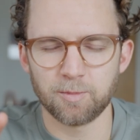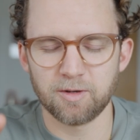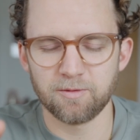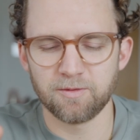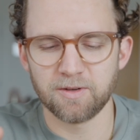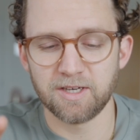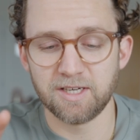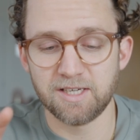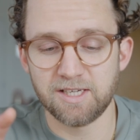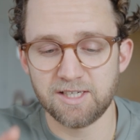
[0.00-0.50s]
of
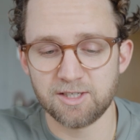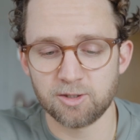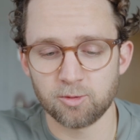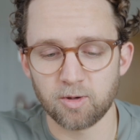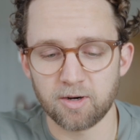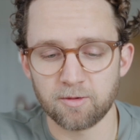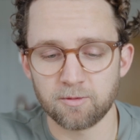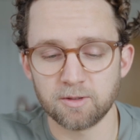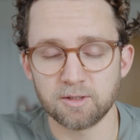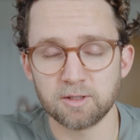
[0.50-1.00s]
a niche
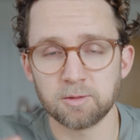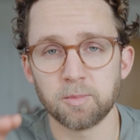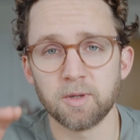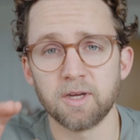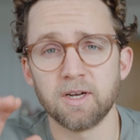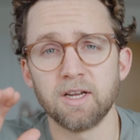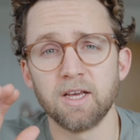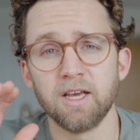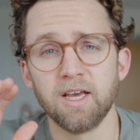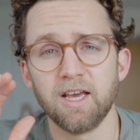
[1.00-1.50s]
reference,
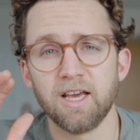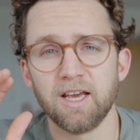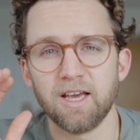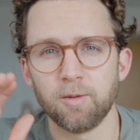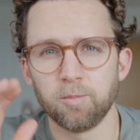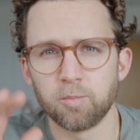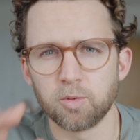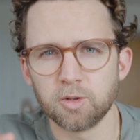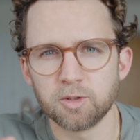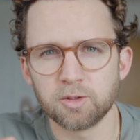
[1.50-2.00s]
but
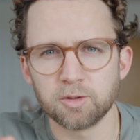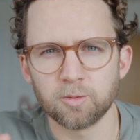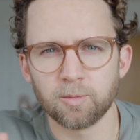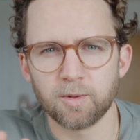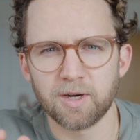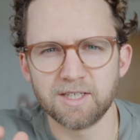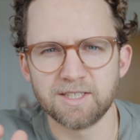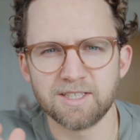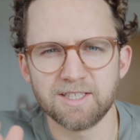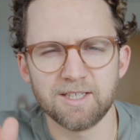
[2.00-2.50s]
in Bruce
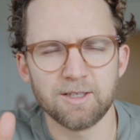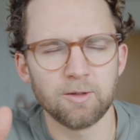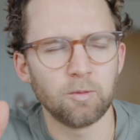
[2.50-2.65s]
Almighty,